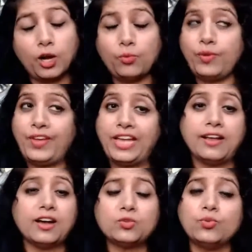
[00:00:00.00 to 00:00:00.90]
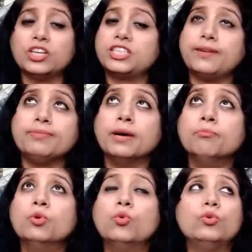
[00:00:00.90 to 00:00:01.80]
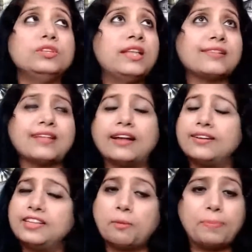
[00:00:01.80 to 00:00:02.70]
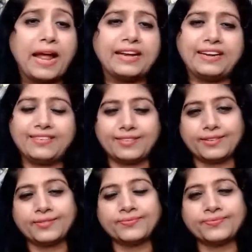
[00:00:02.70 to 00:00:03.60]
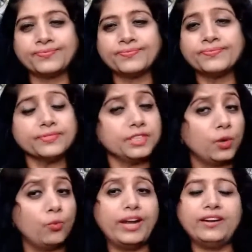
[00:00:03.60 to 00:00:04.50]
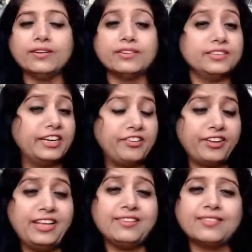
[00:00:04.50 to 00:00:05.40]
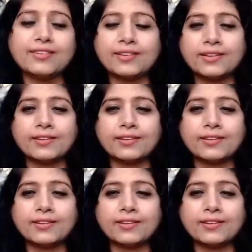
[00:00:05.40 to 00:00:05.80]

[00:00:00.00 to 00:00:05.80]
Our Vedas worship the moon, the sun, the planets, the wind, the trees.